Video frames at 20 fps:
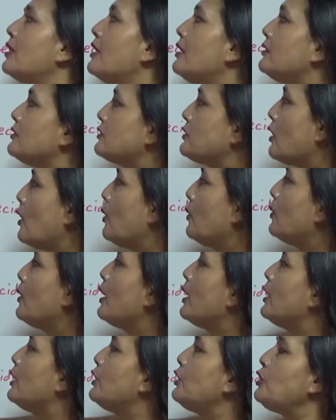So
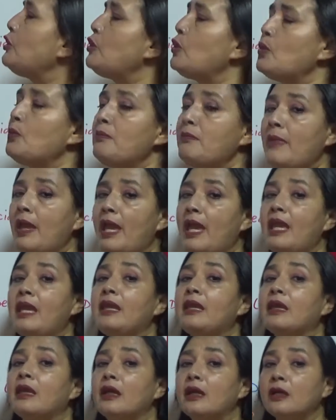you
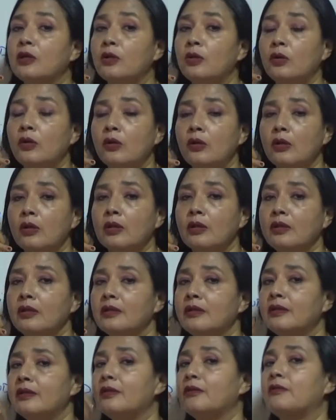make a call,
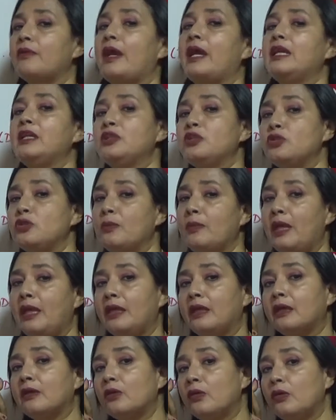right? You
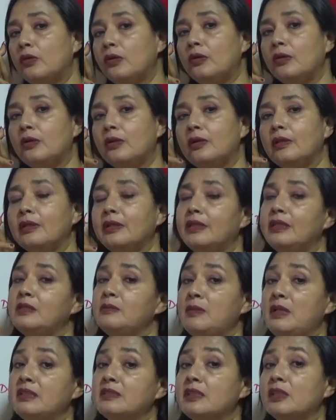make a call, it
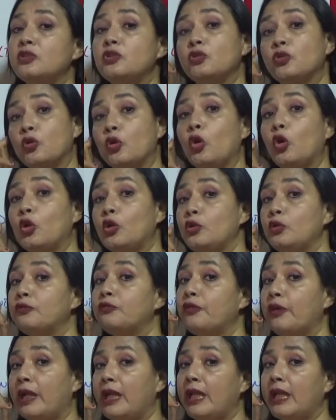means that you call your
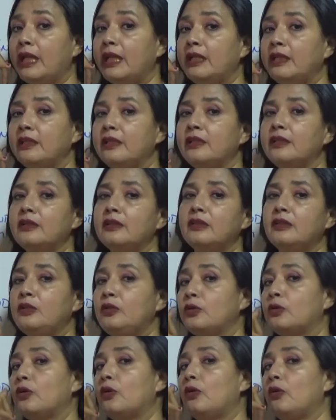friend, you
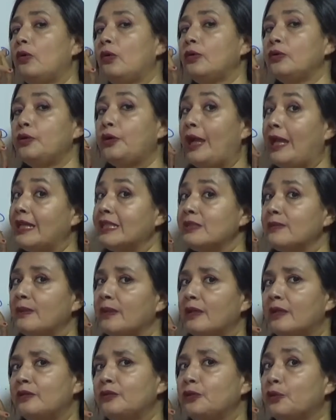call your
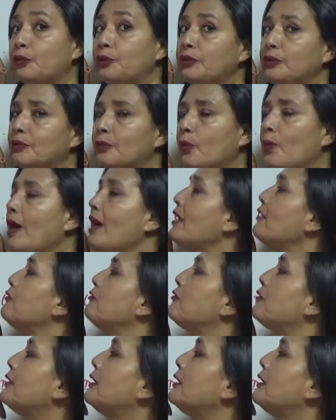husband or your wife.